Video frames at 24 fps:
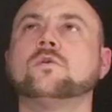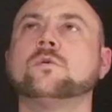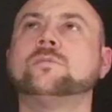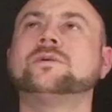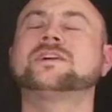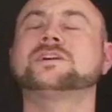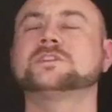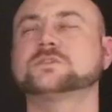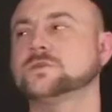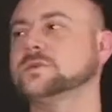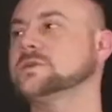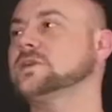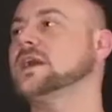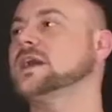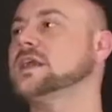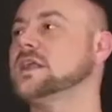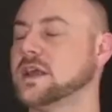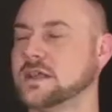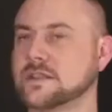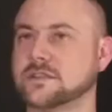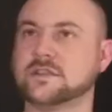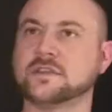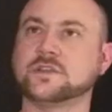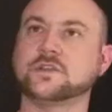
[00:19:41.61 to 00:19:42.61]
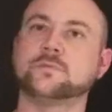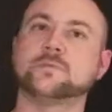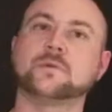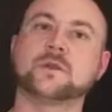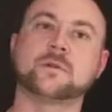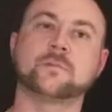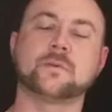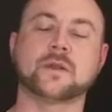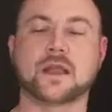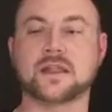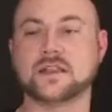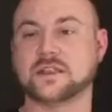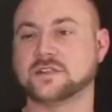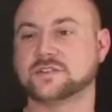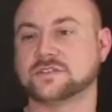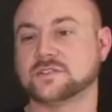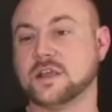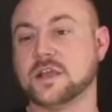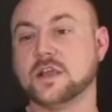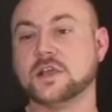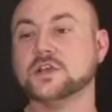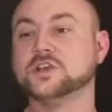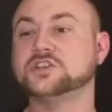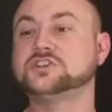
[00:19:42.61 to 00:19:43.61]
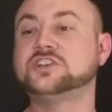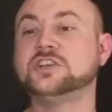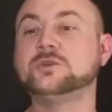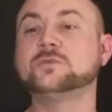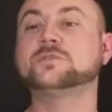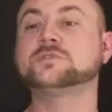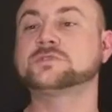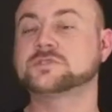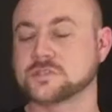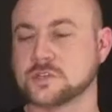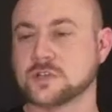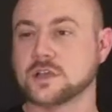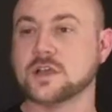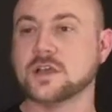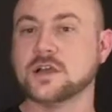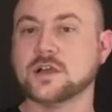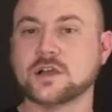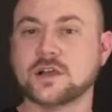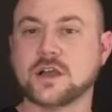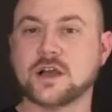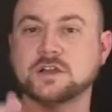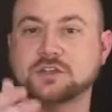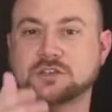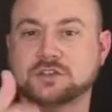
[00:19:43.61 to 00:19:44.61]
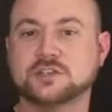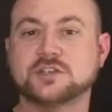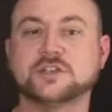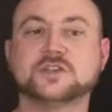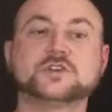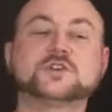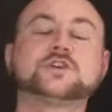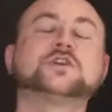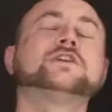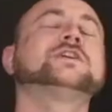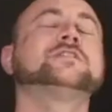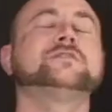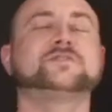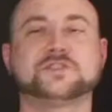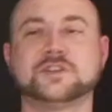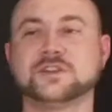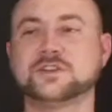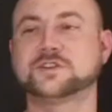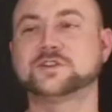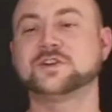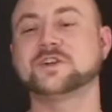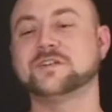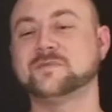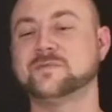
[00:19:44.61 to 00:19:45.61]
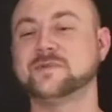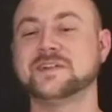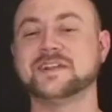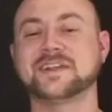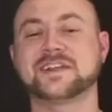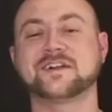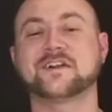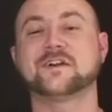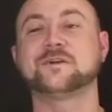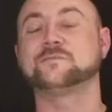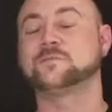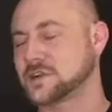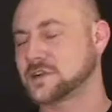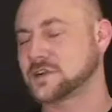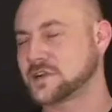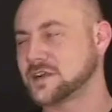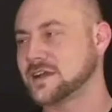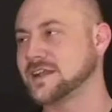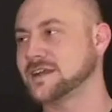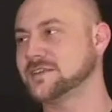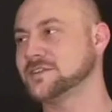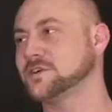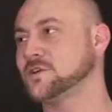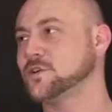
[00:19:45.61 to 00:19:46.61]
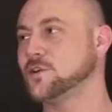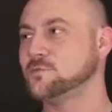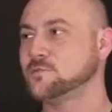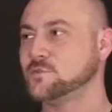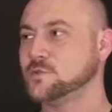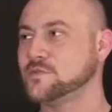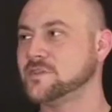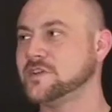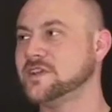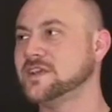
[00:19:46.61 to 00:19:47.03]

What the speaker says: Well, because I think you bring up, she was She could have been a cardboard cutout the whole movie.